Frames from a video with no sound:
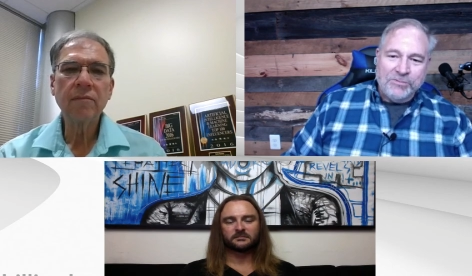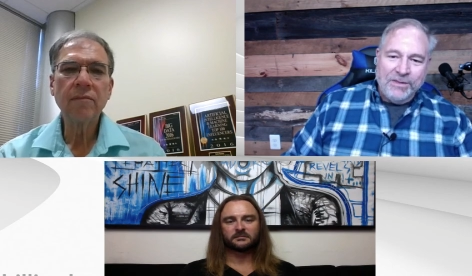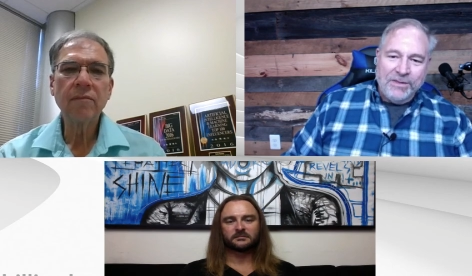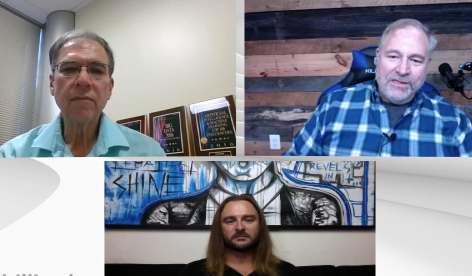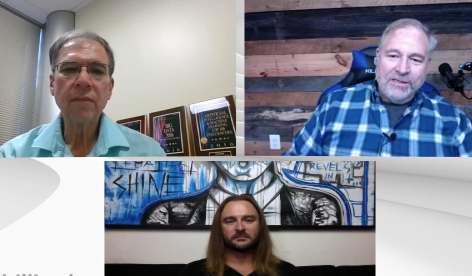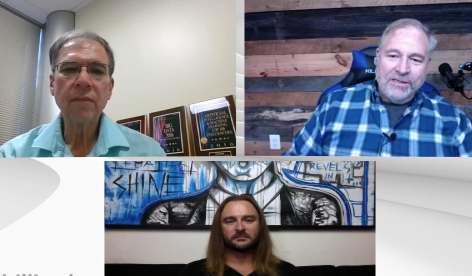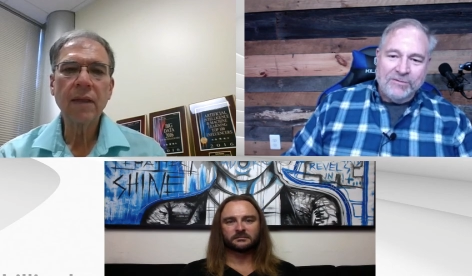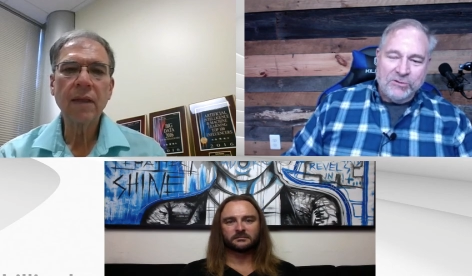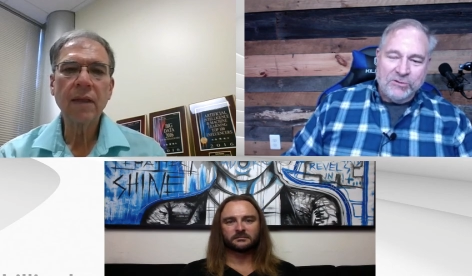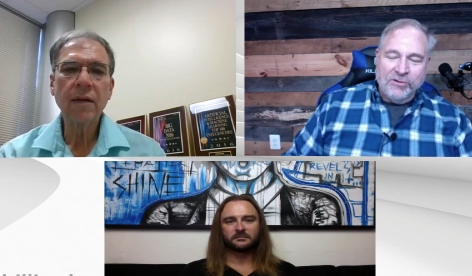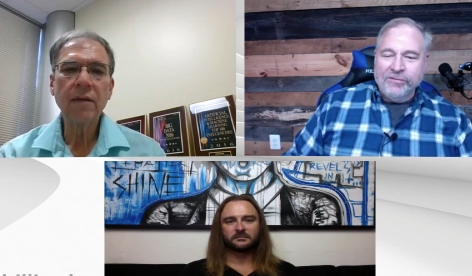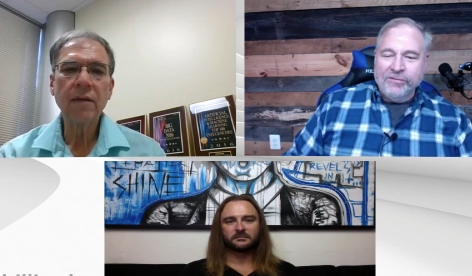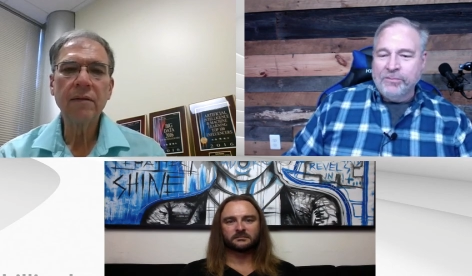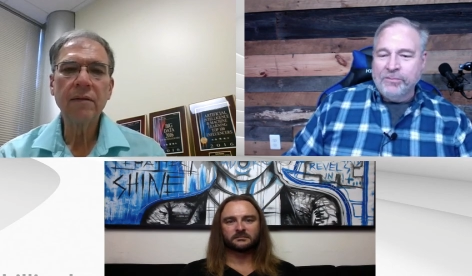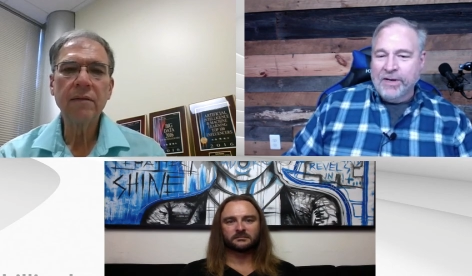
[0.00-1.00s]
Speaker 1: which means
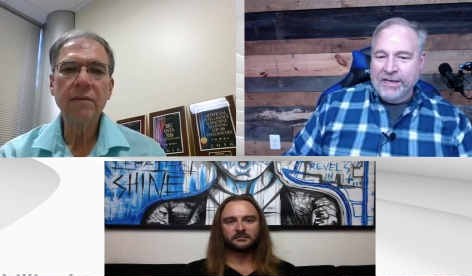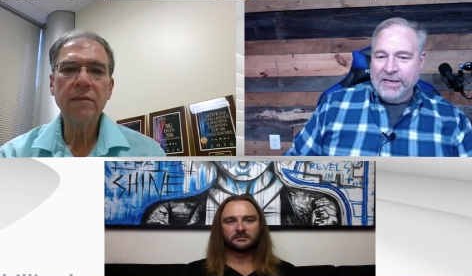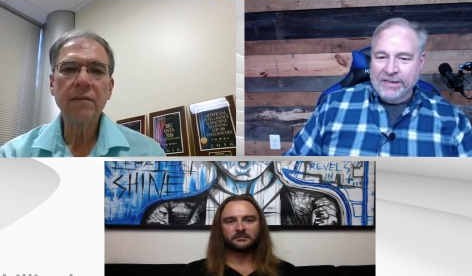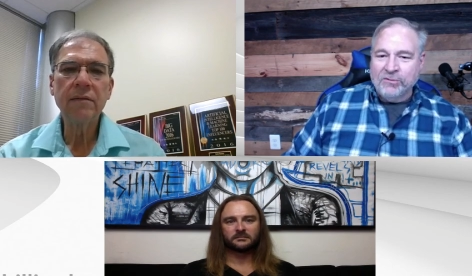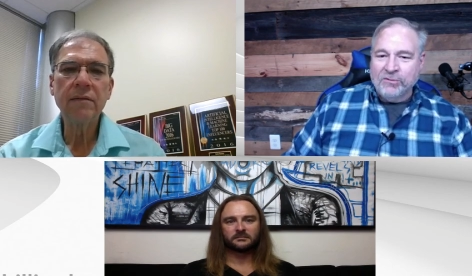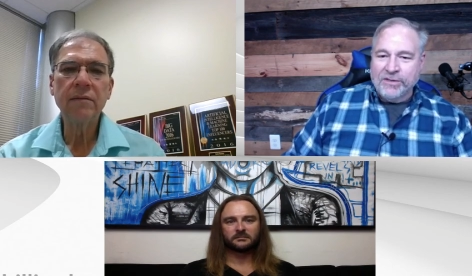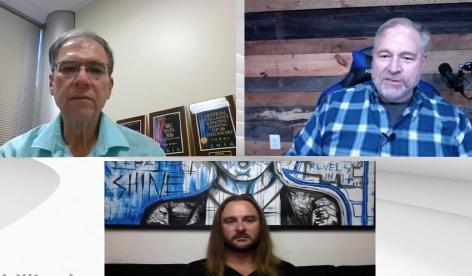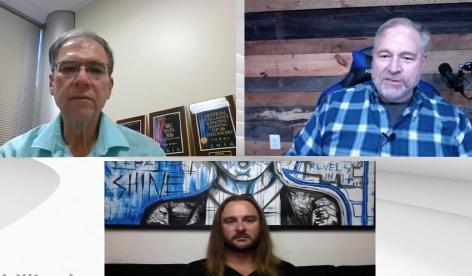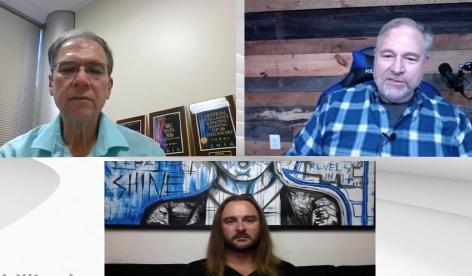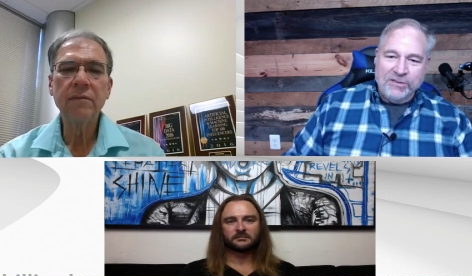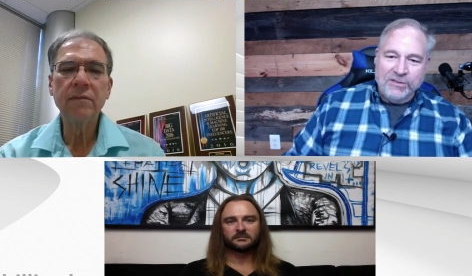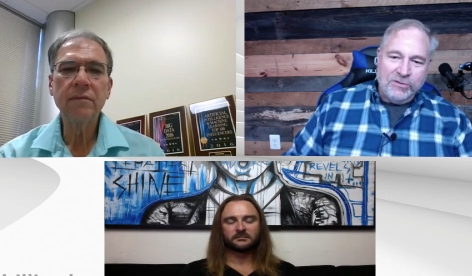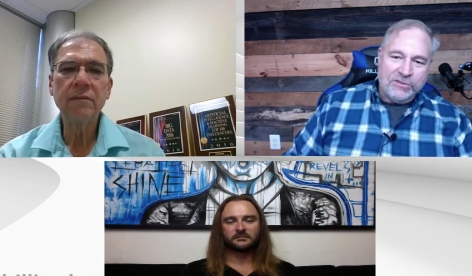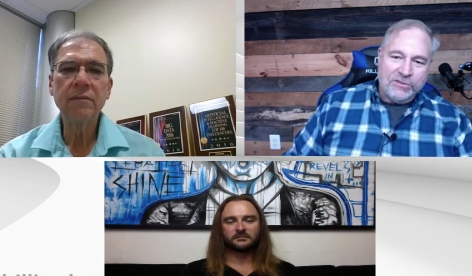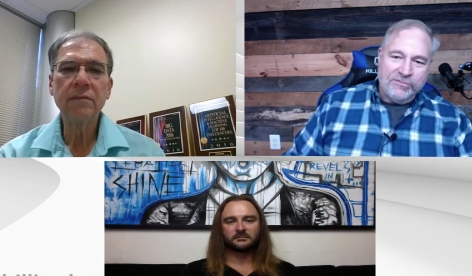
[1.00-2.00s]
it's driven by an
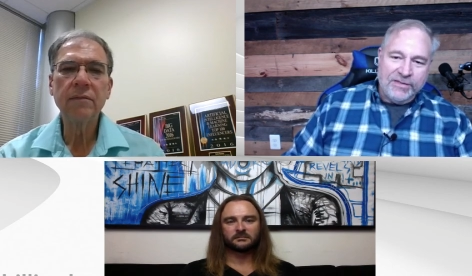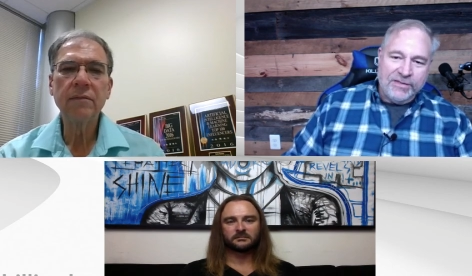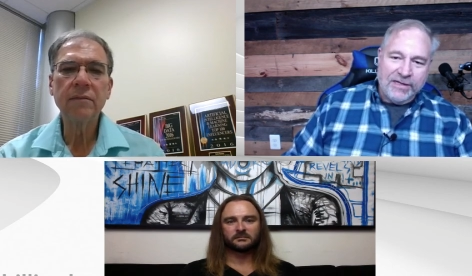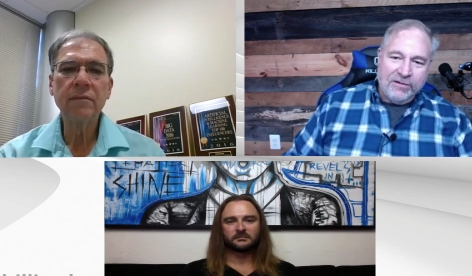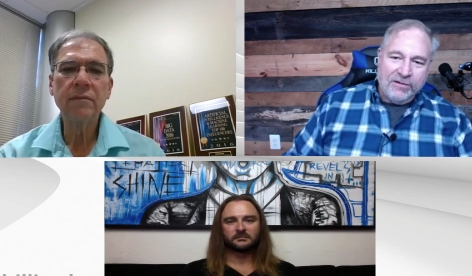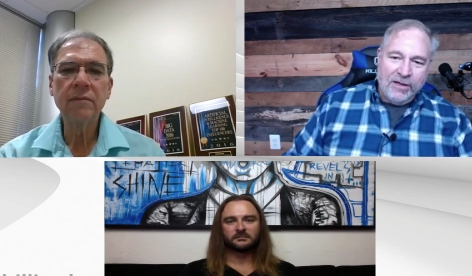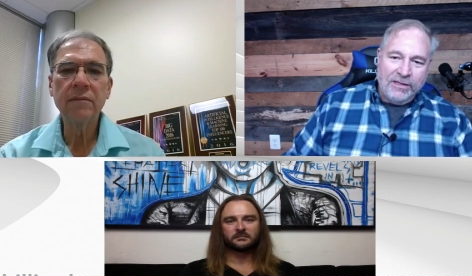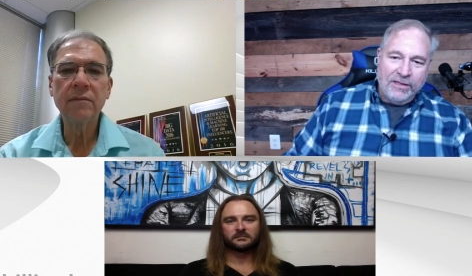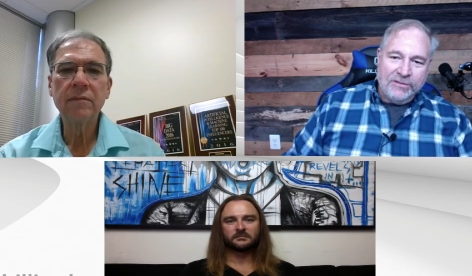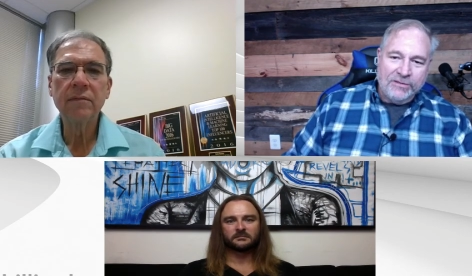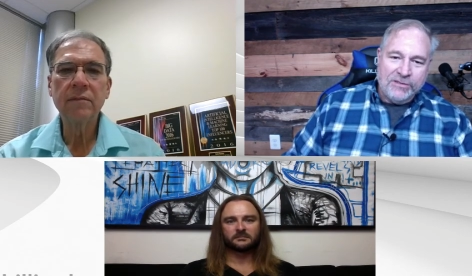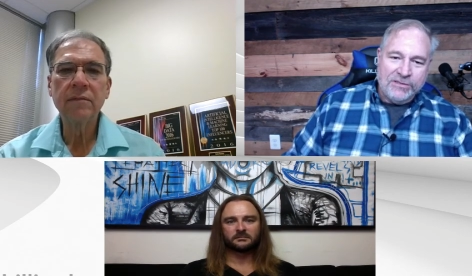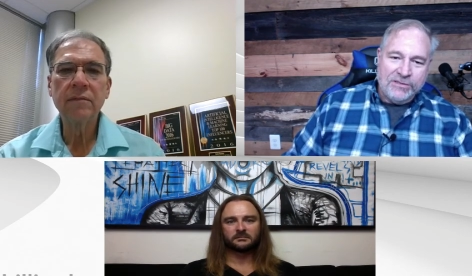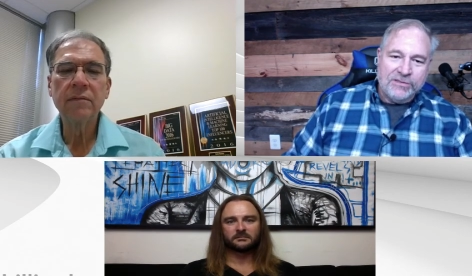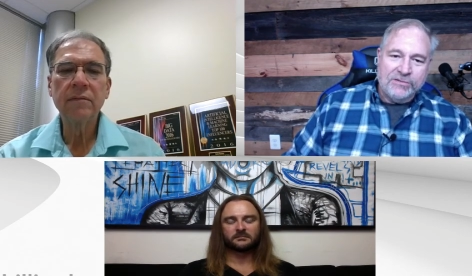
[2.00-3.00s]
increase in use of
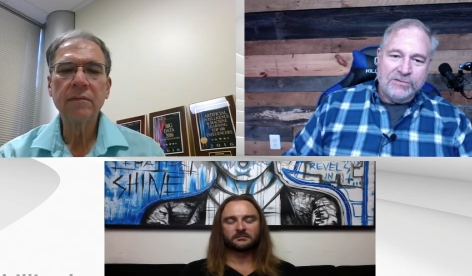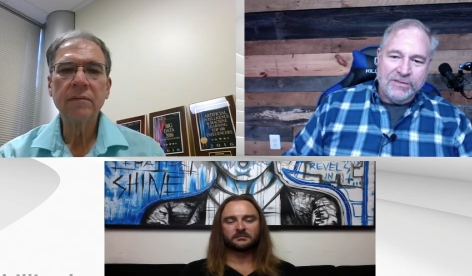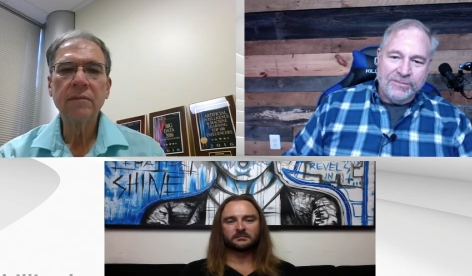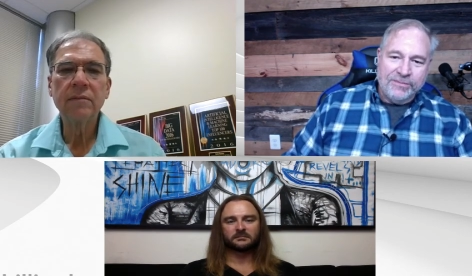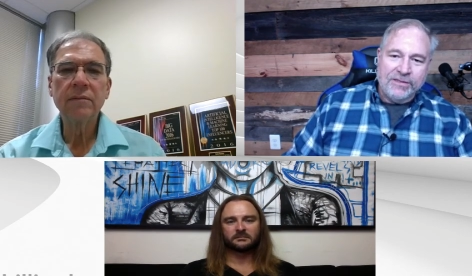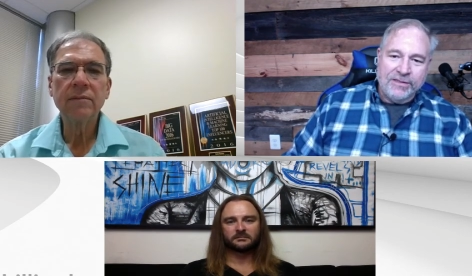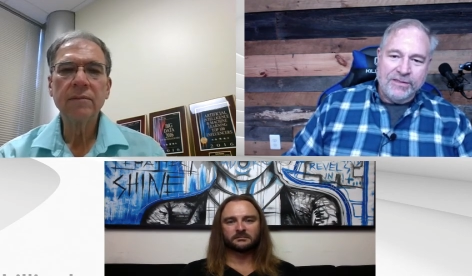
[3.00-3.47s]
technology. So